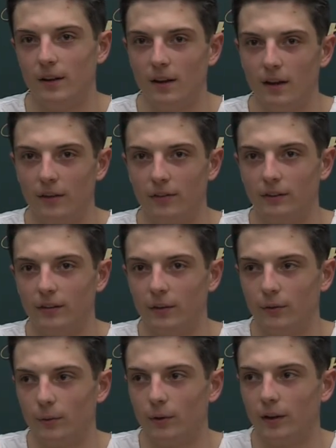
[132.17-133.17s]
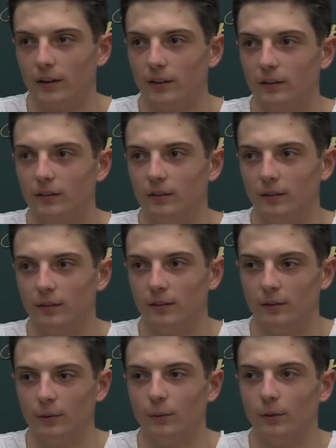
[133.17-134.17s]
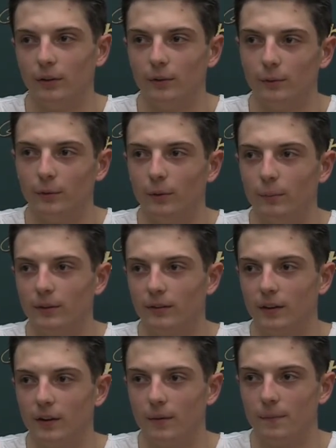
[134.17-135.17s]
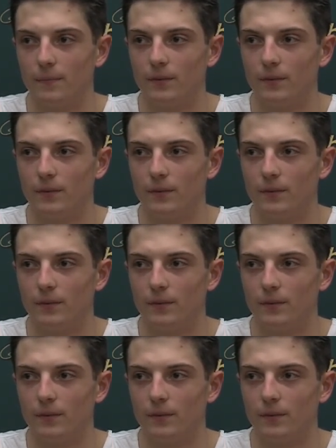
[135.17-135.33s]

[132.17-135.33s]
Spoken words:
I think down the road I can really, really pick that up.